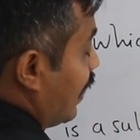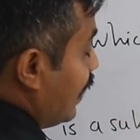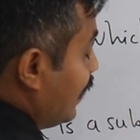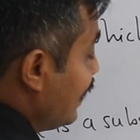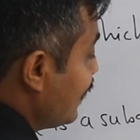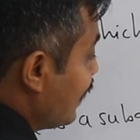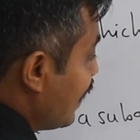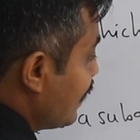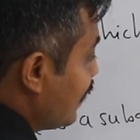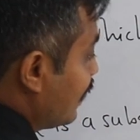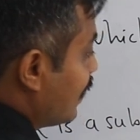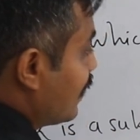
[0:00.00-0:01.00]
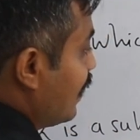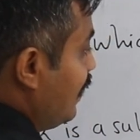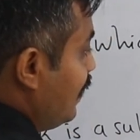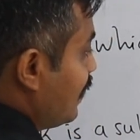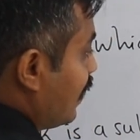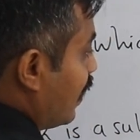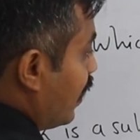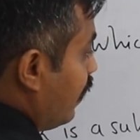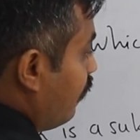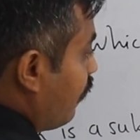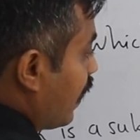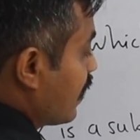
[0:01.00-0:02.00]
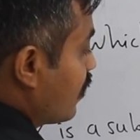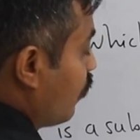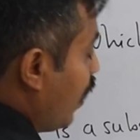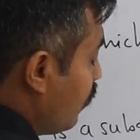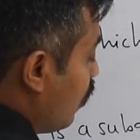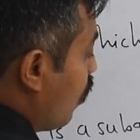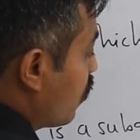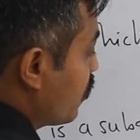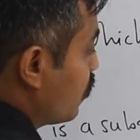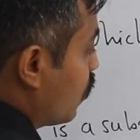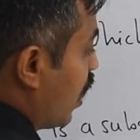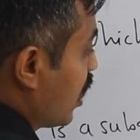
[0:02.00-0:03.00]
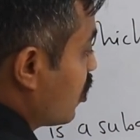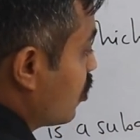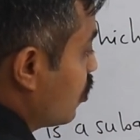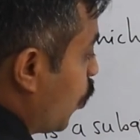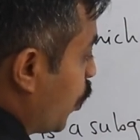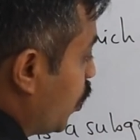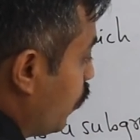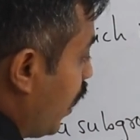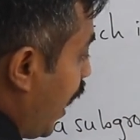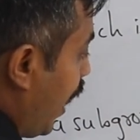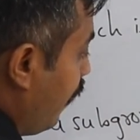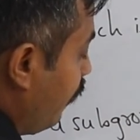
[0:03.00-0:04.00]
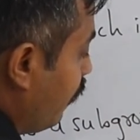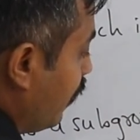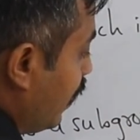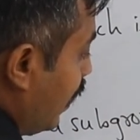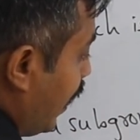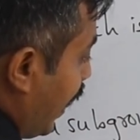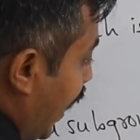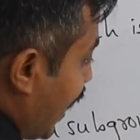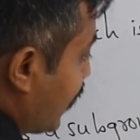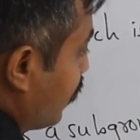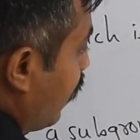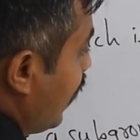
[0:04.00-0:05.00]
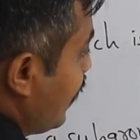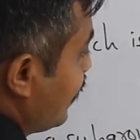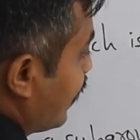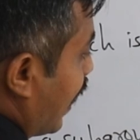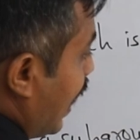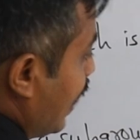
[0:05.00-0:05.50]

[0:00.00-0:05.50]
in the sense, if XY belongs to H, what do we have? XY is in